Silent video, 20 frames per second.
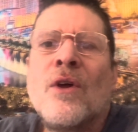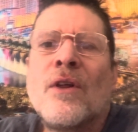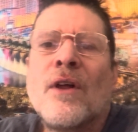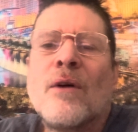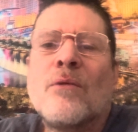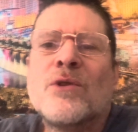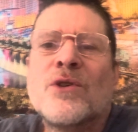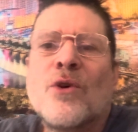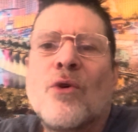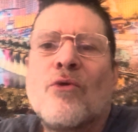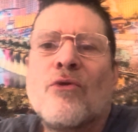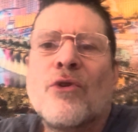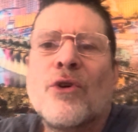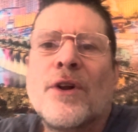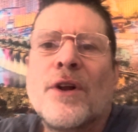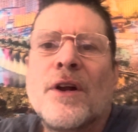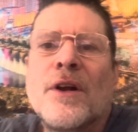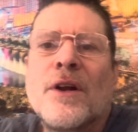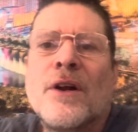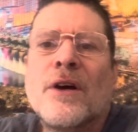That was over
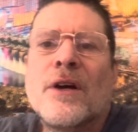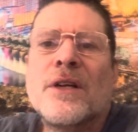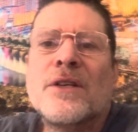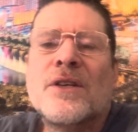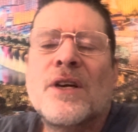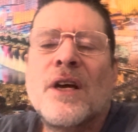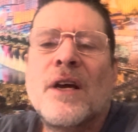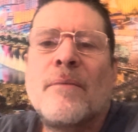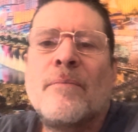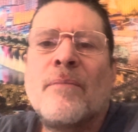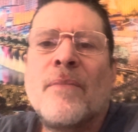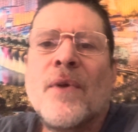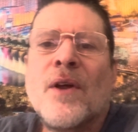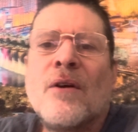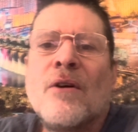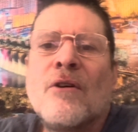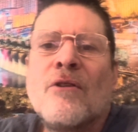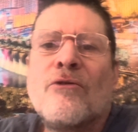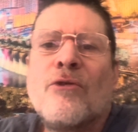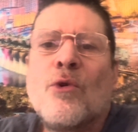in the Nuggets game.
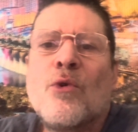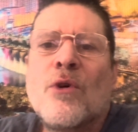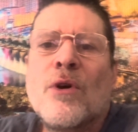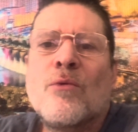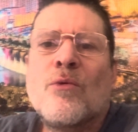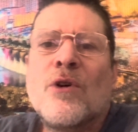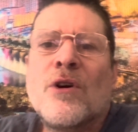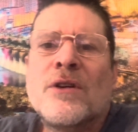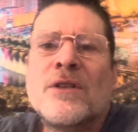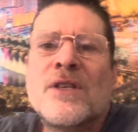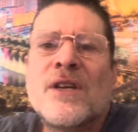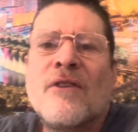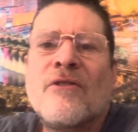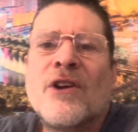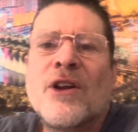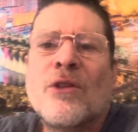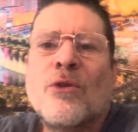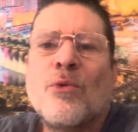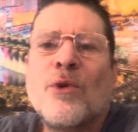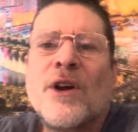Four and one, seven
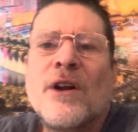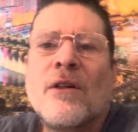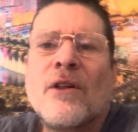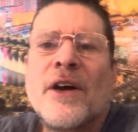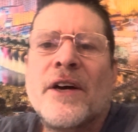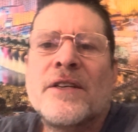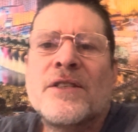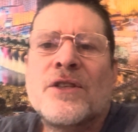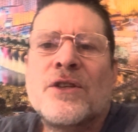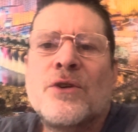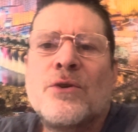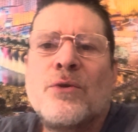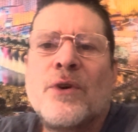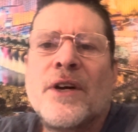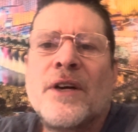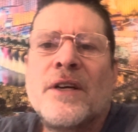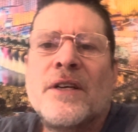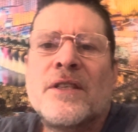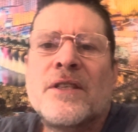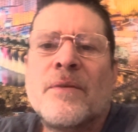and three the last two
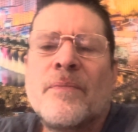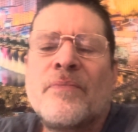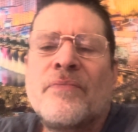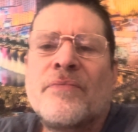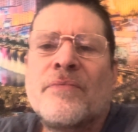days.